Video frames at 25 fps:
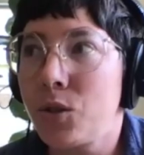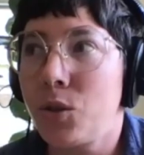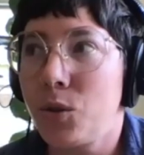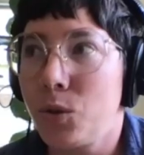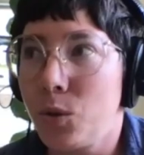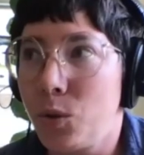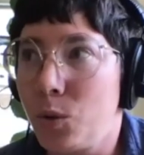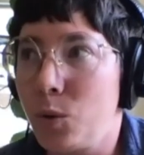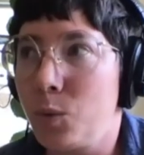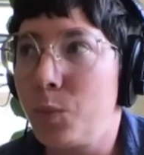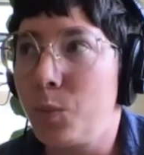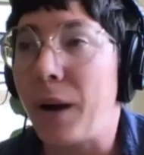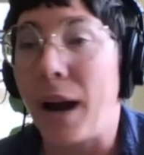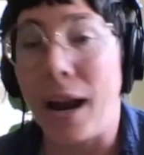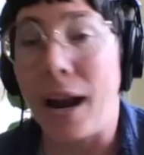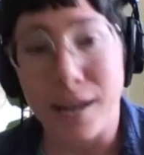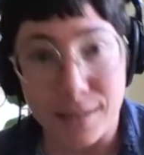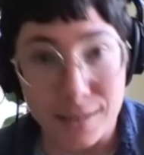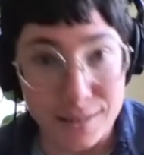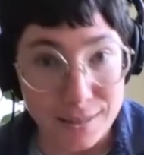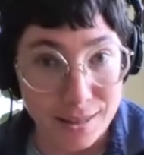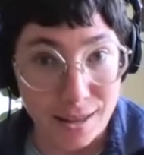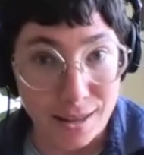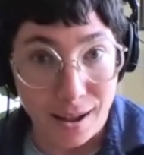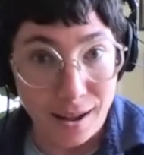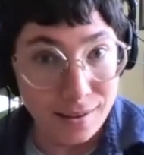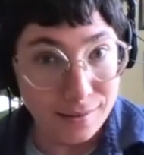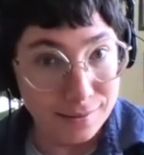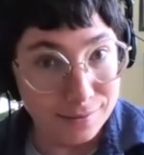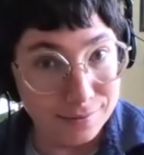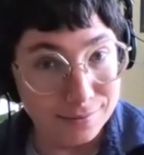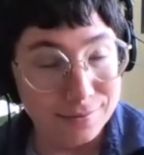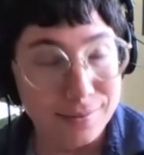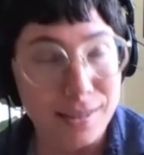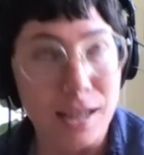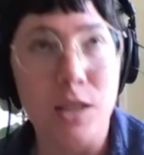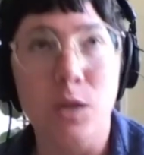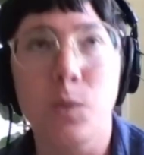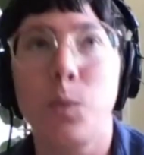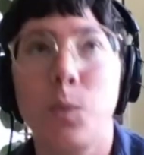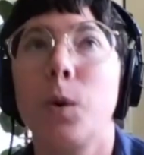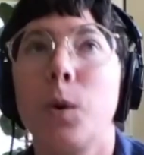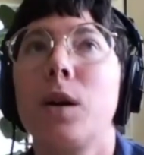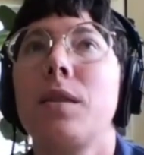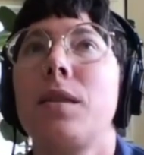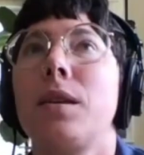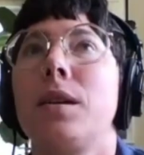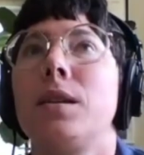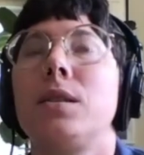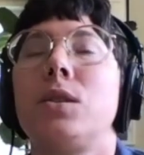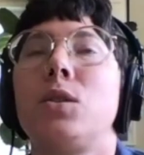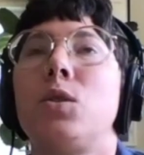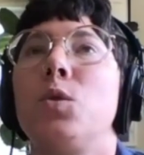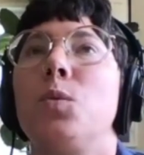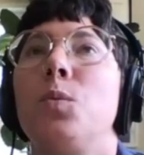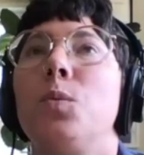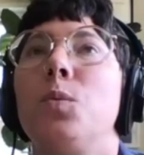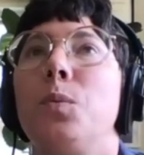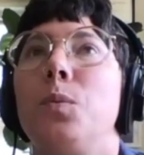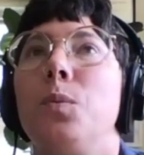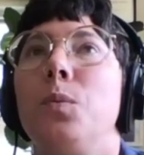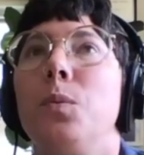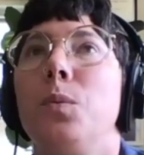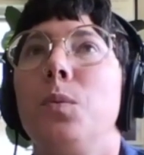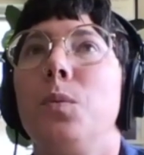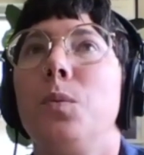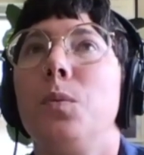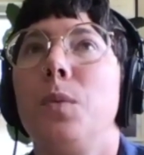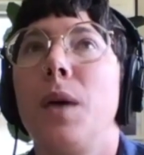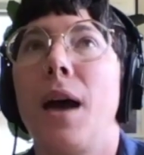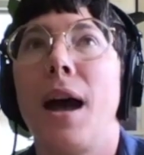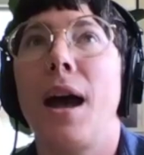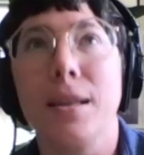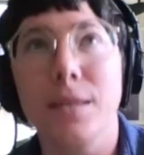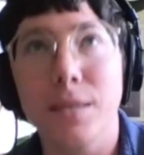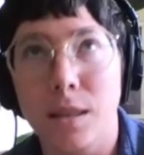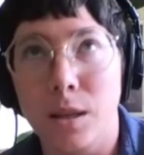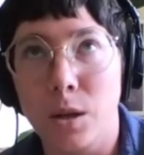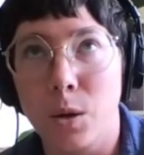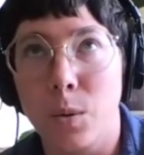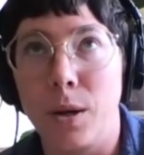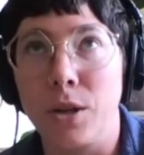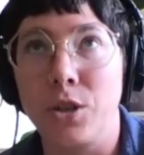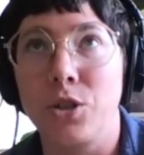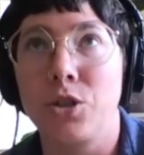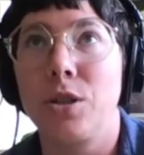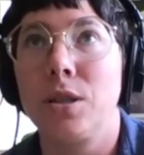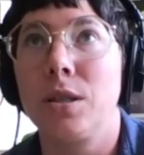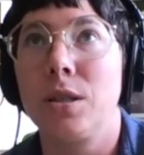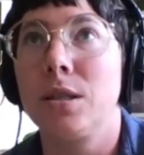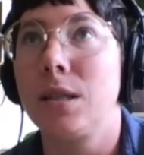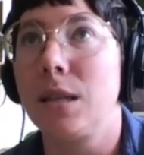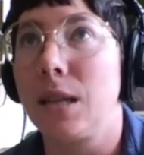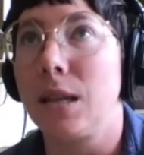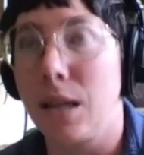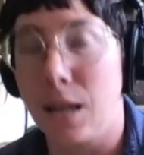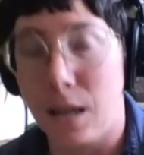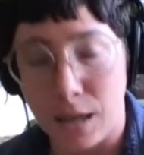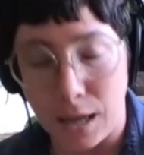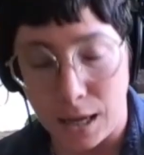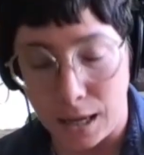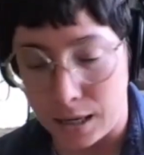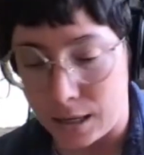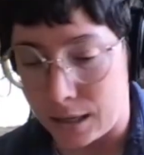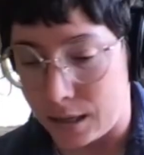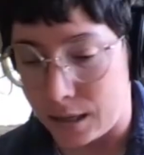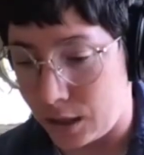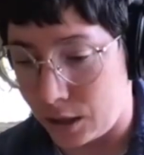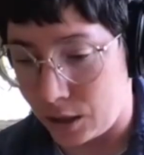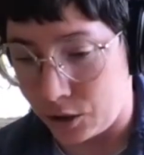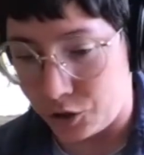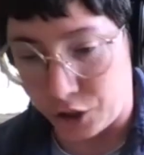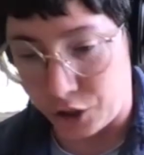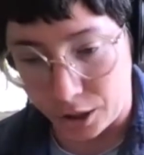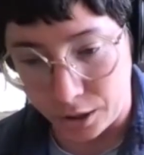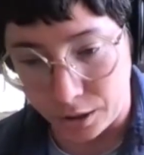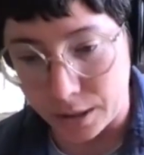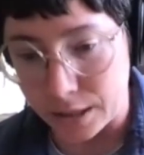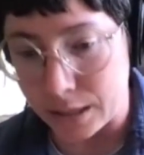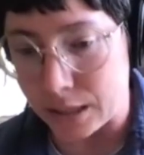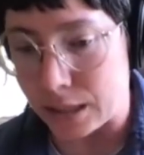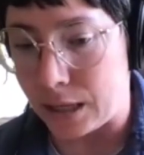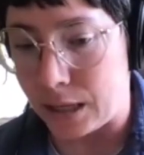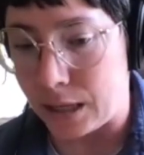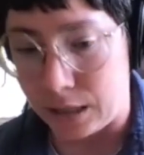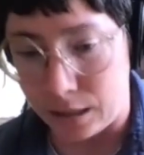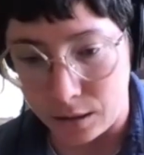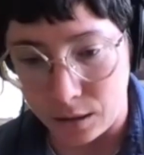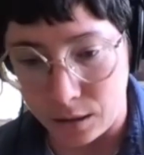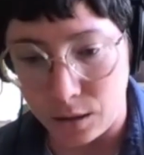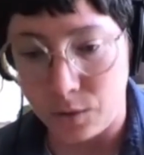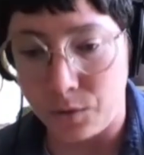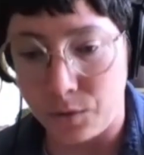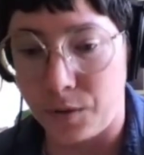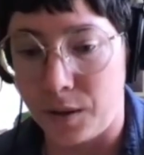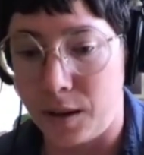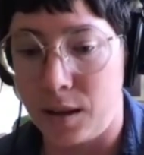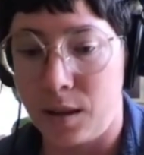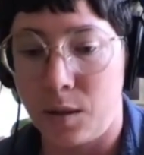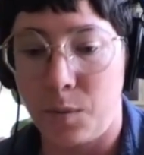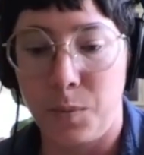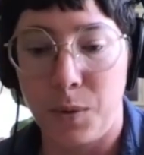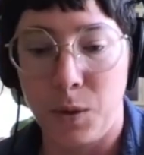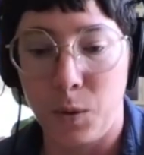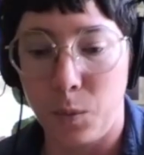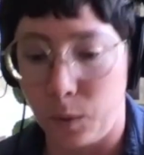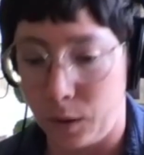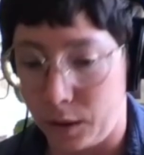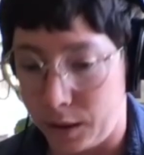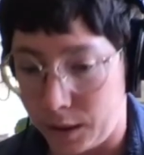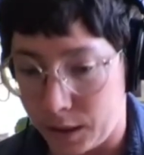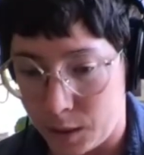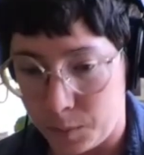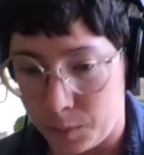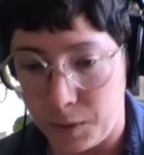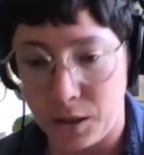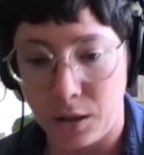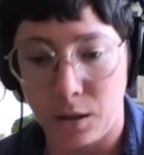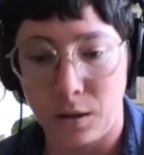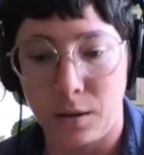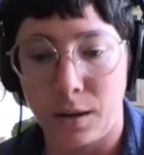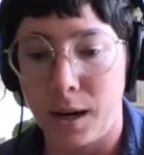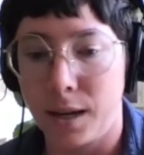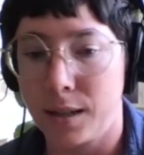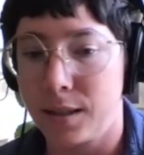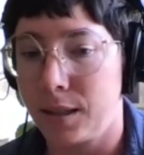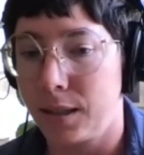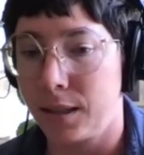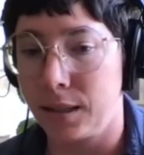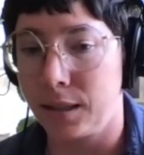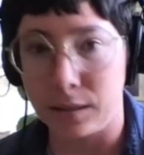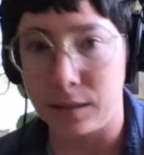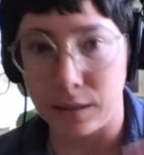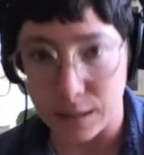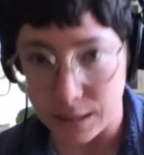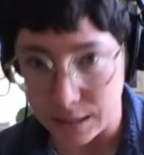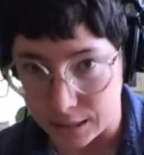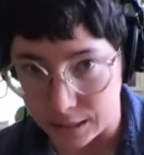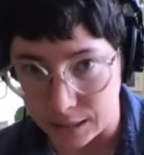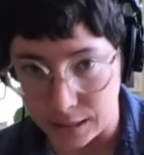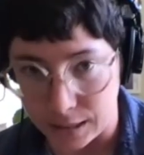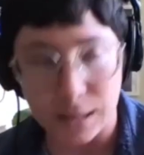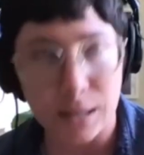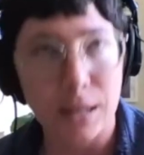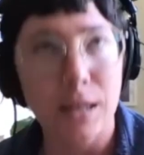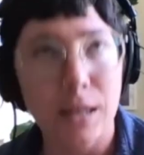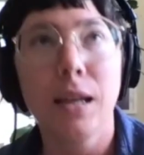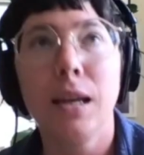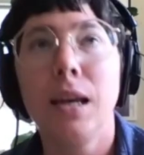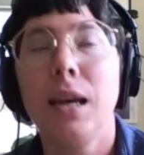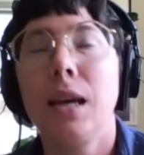to practice that. It's worth it to ask the questions again, generously and in good faith, be willing to be corrected, listen,